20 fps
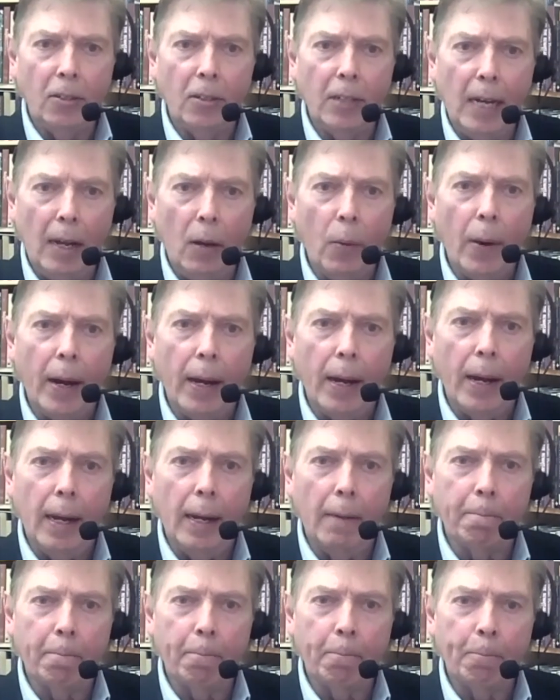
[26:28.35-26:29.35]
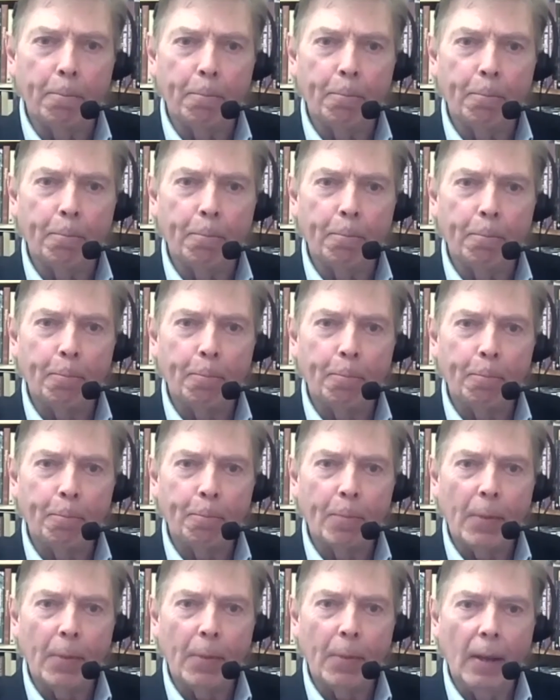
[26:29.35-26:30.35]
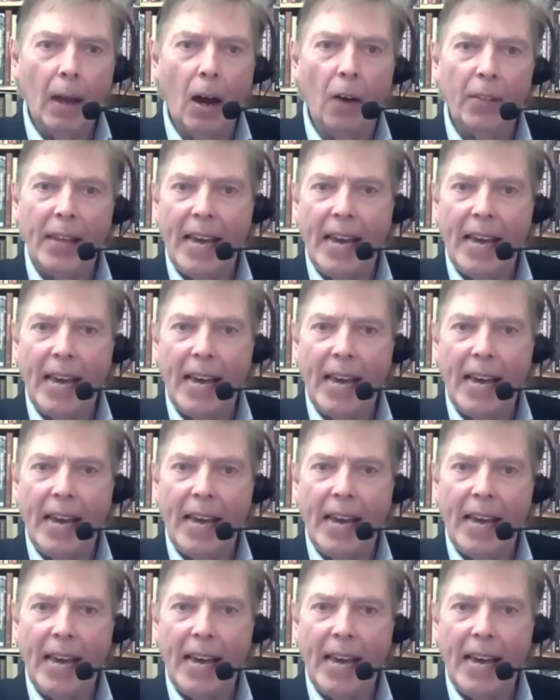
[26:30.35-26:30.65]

anyway? Are they